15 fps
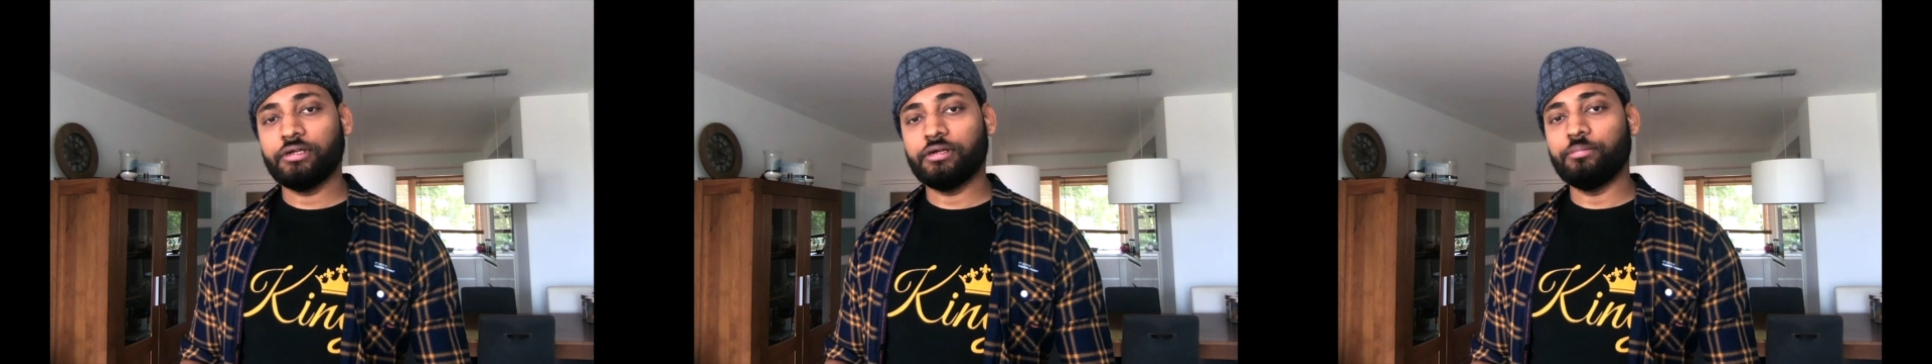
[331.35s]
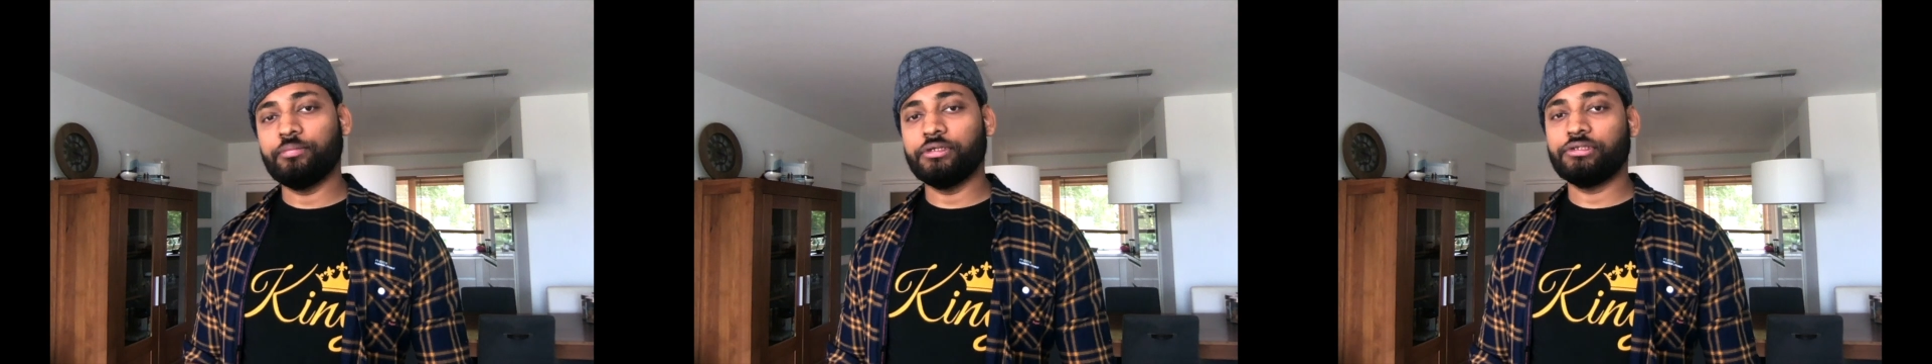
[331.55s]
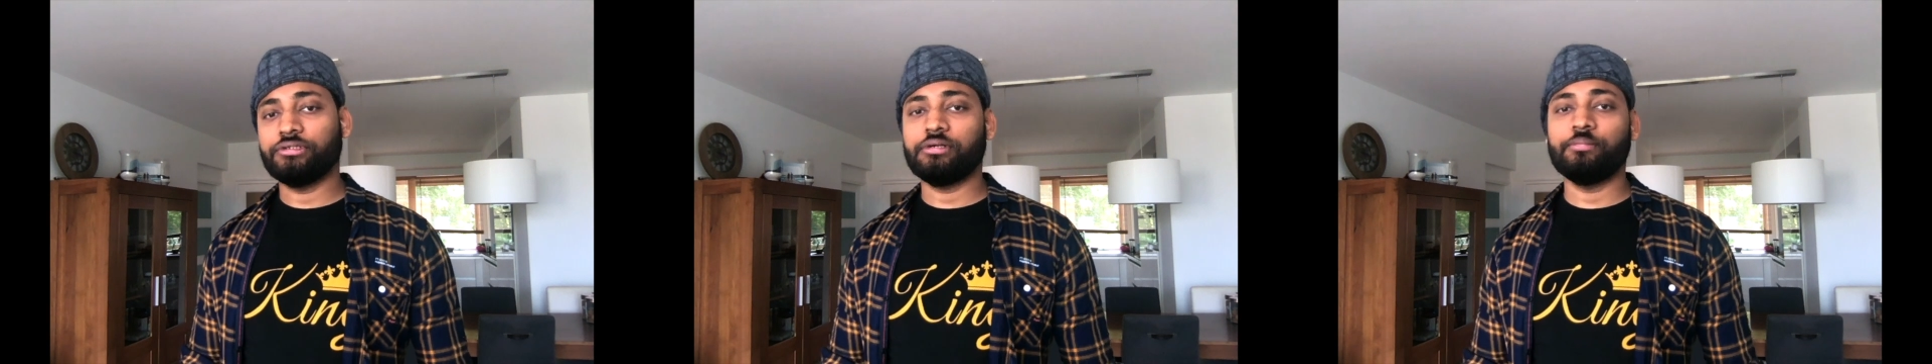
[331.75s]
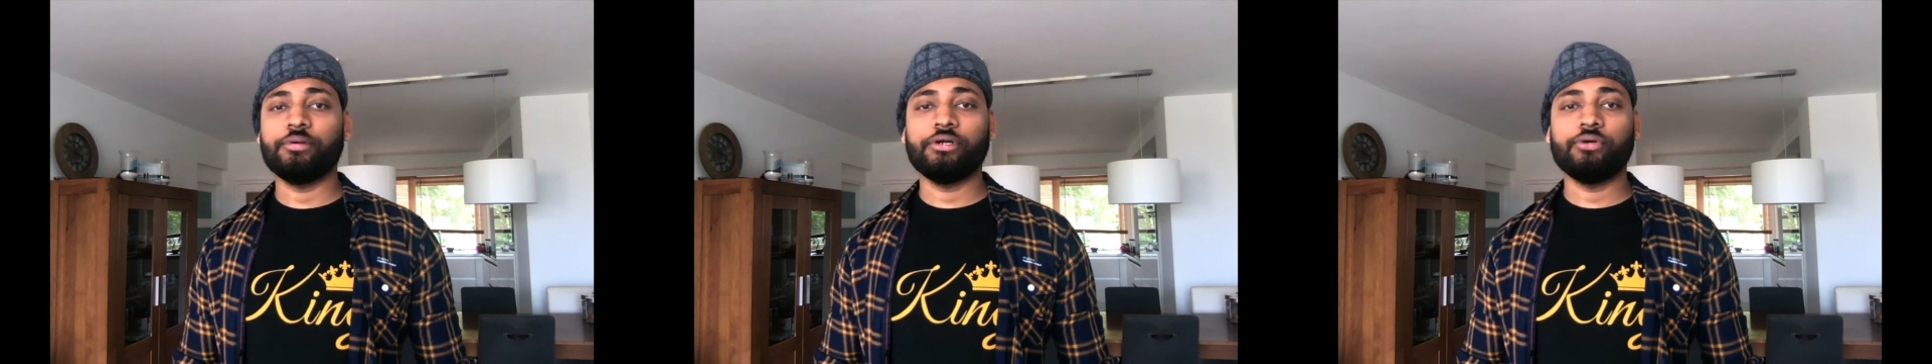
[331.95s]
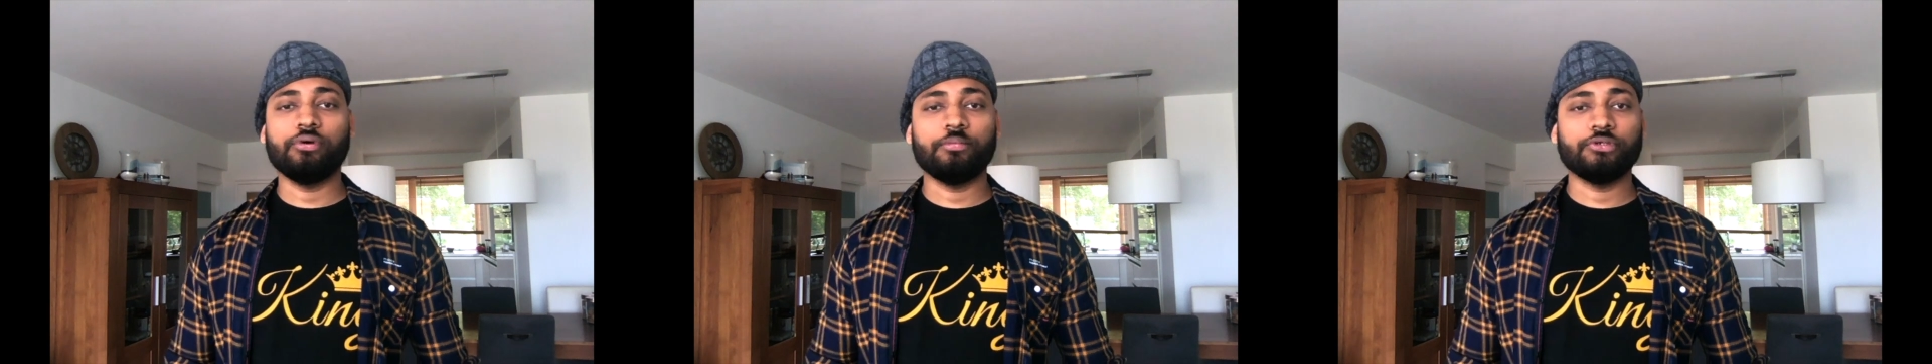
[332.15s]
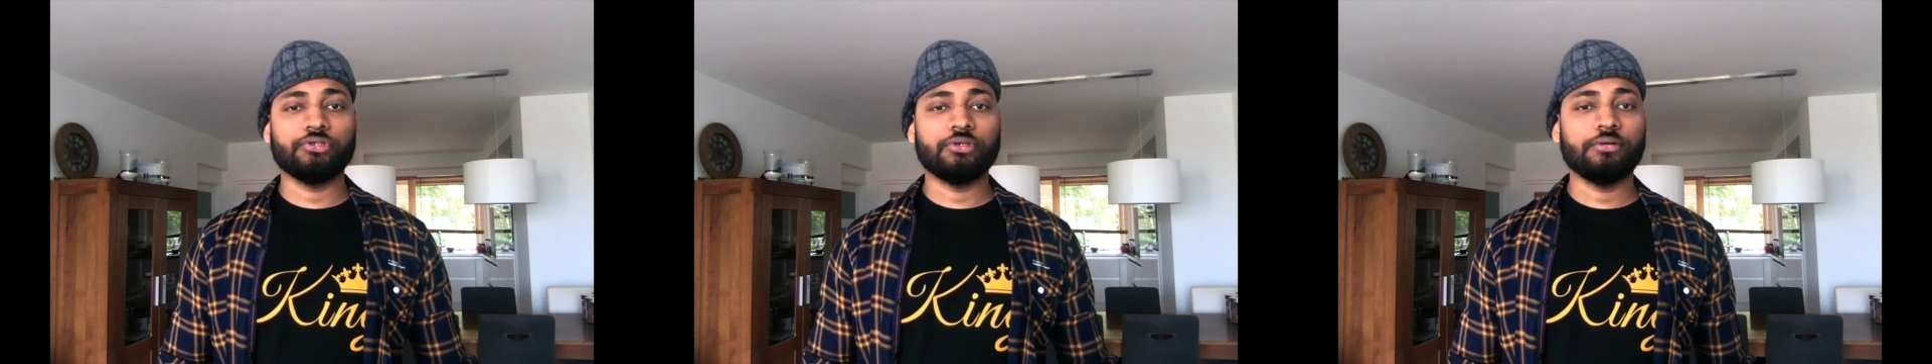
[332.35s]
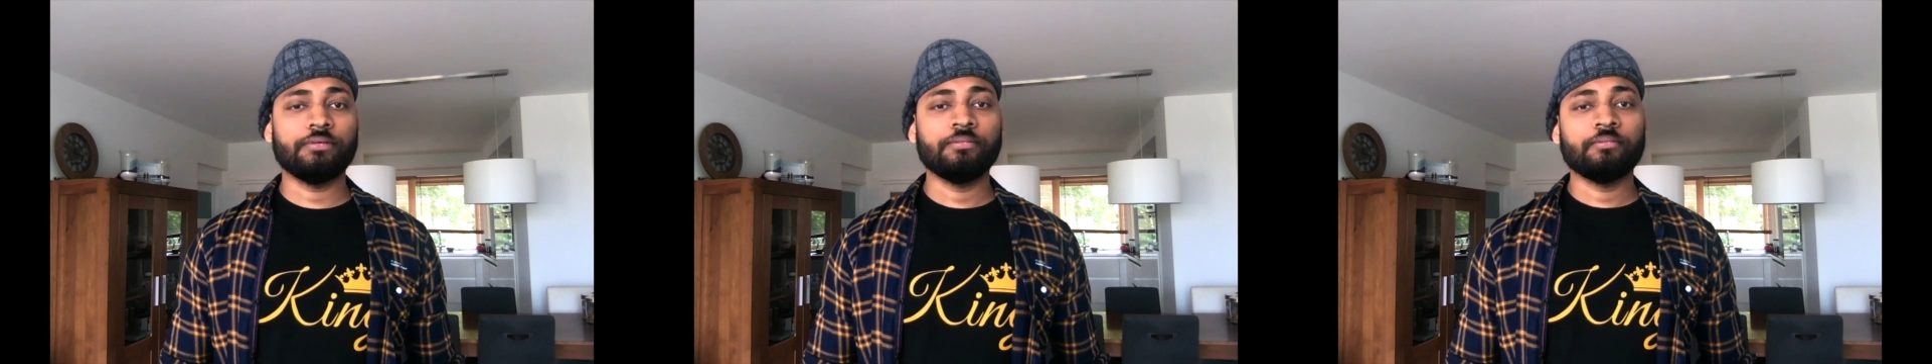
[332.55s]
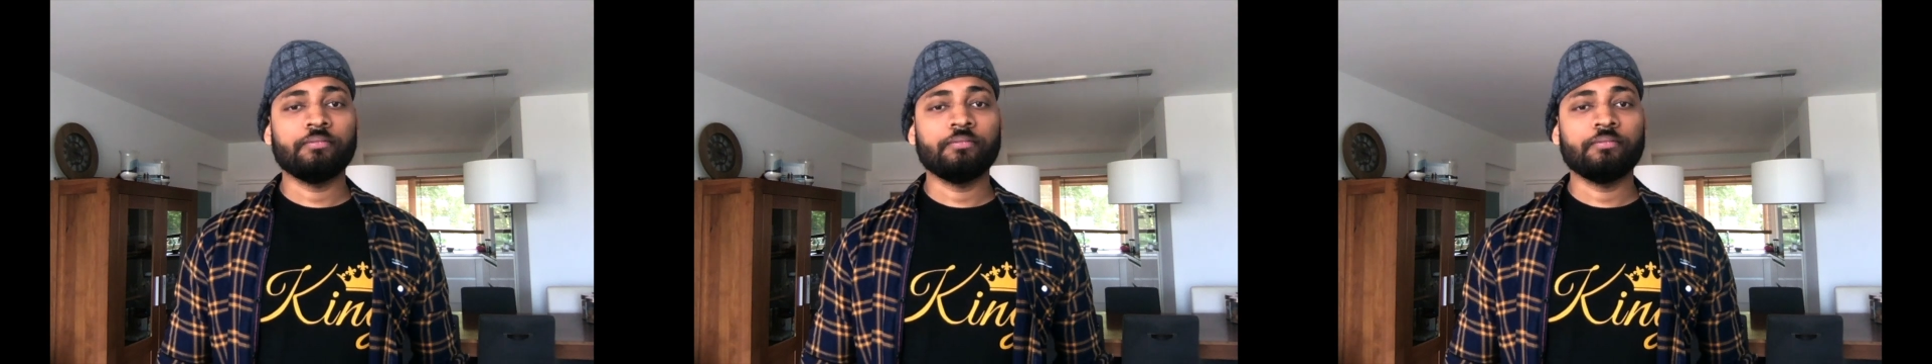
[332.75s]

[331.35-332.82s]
companies compared to Amazon.